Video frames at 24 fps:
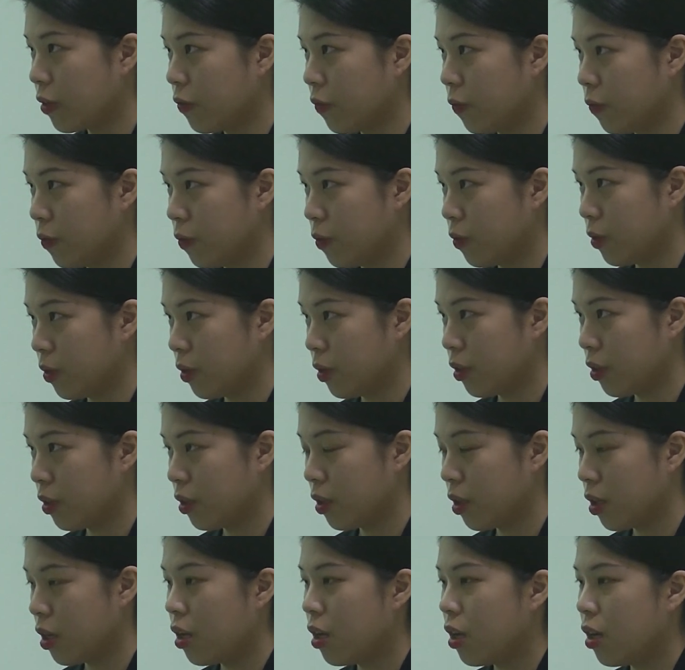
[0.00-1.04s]
Pitch me a stock.
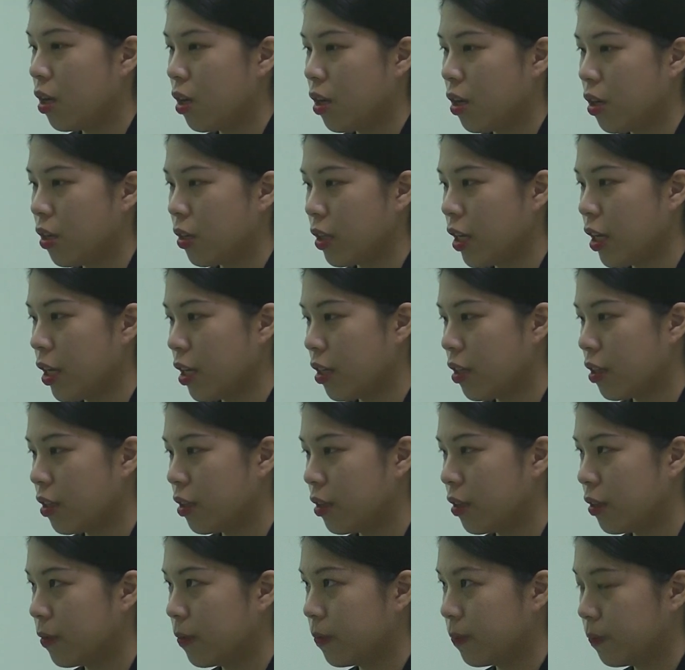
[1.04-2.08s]
Yeah, the stock
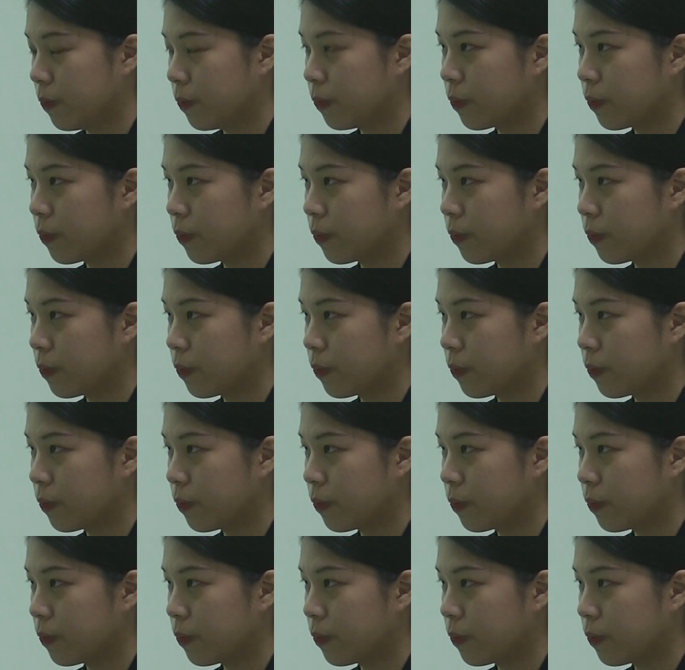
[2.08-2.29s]
that